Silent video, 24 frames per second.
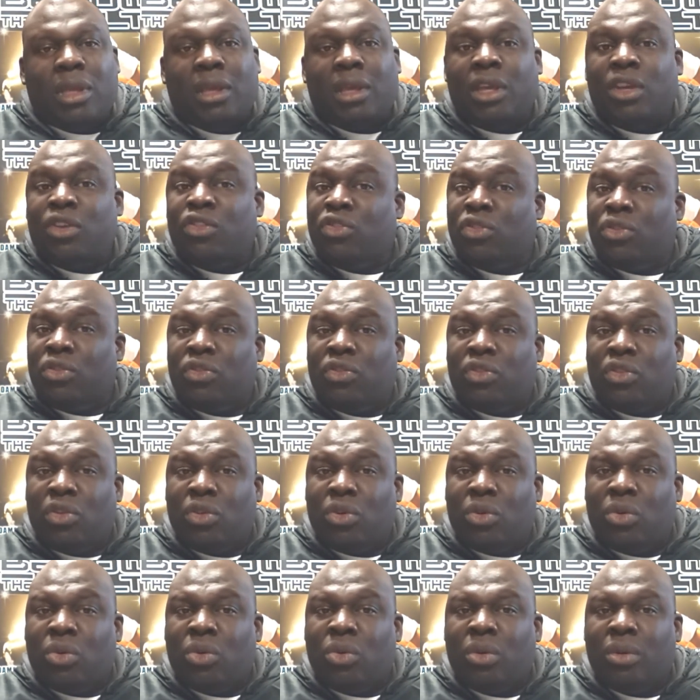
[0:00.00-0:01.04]
issues
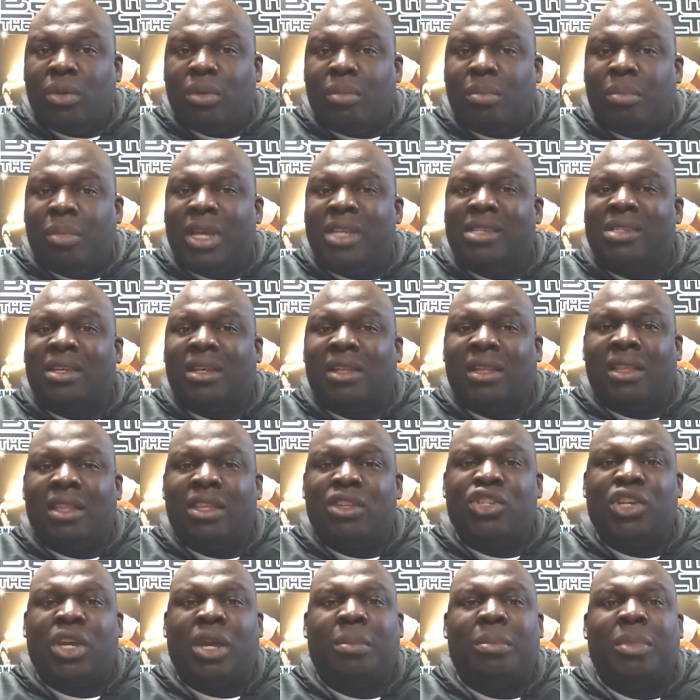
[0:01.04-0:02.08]
to basically the
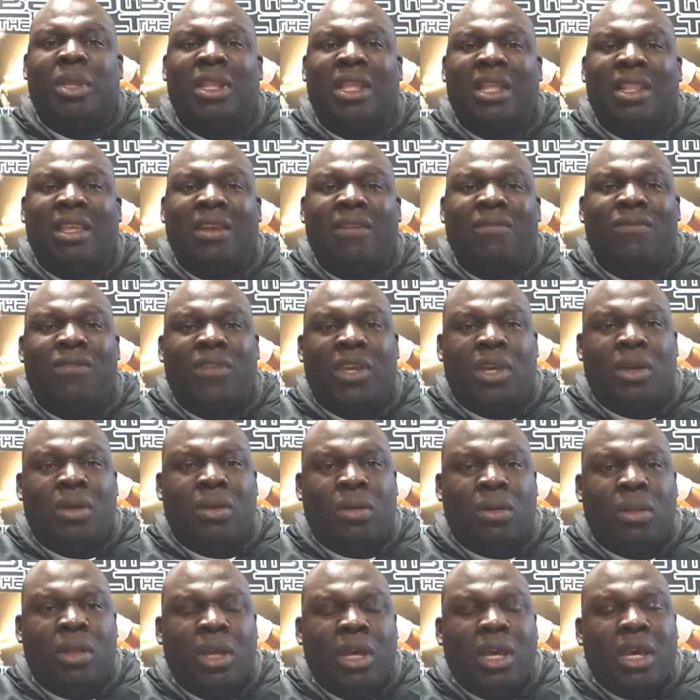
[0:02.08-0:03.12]
champion that they
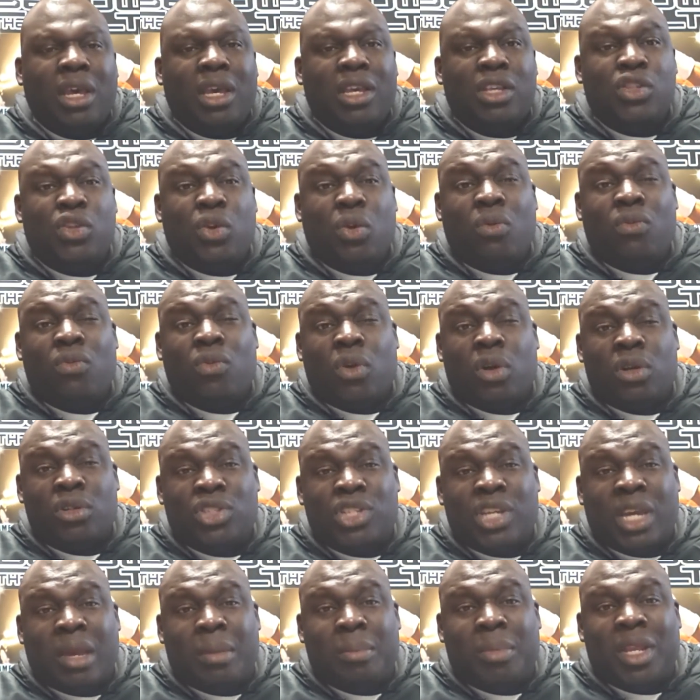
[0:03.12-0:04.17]
feel is the overall
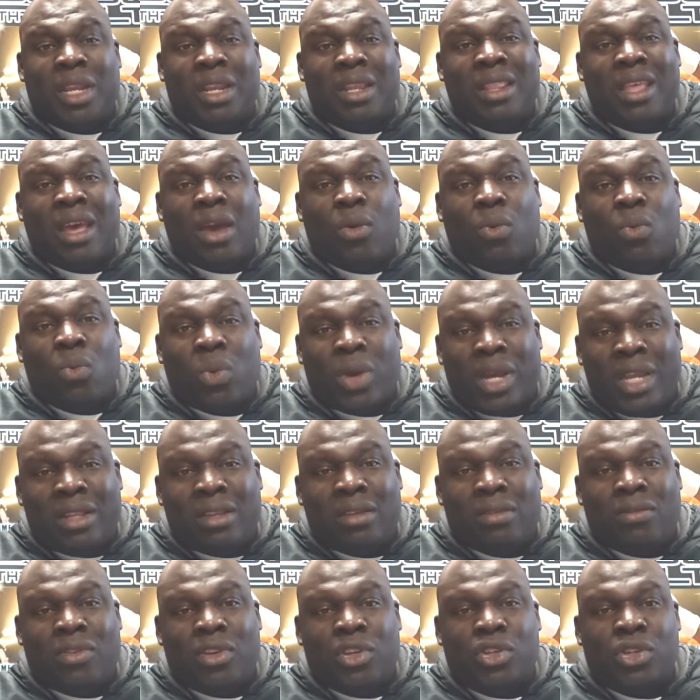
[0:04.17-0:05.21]
champion in that weight
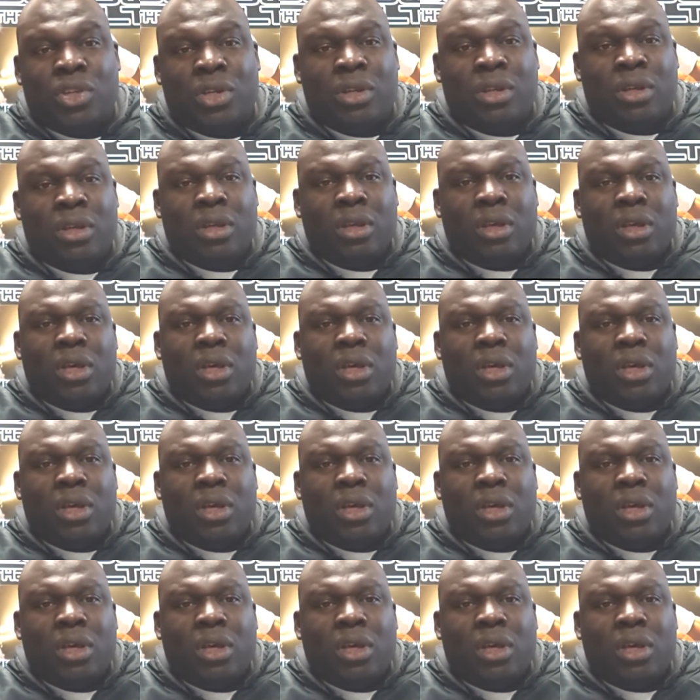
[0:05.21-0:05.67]
division.